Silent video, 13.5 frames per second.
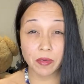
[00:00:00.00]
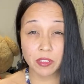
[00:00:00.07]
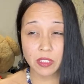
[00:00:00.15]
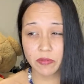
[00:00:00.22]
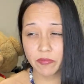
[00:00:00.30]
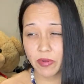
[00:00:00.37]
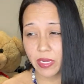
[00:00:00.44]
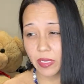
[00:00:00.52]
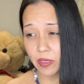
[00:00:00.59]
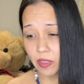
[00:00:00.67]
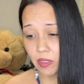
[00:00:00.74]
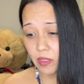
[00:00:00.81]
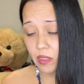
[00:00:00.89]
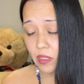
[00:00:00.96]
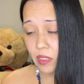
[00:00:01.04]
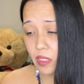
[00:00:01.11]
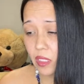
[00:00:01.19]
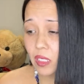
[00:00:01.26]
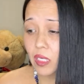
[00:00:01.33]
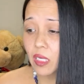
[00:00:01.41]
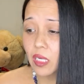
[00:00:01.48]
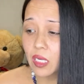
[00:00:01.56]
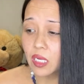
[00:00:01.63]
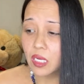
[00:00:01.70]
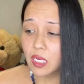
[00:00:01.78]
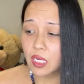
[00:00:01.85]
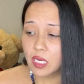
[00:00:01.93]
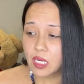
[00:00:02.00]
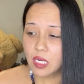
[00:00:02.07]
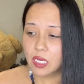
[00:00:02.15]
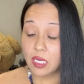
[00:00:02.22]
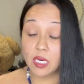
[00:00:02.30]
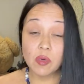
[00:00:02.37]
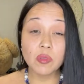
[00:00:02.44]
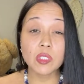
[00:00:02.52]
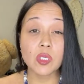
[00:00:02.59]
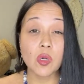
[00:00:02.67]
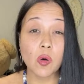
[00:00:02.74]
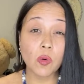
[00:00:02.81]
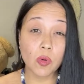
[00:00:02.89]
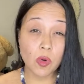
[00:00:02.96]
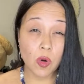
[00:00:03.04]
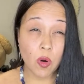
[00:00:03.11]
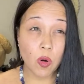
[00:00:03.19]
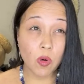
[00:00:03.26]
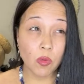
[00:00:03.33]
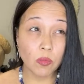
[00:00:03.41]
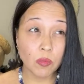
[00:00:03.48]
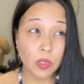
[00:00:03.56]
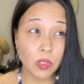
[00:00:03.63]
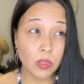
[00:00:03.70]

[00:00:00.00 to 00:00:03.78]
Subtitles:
Savannah. And it was an older home.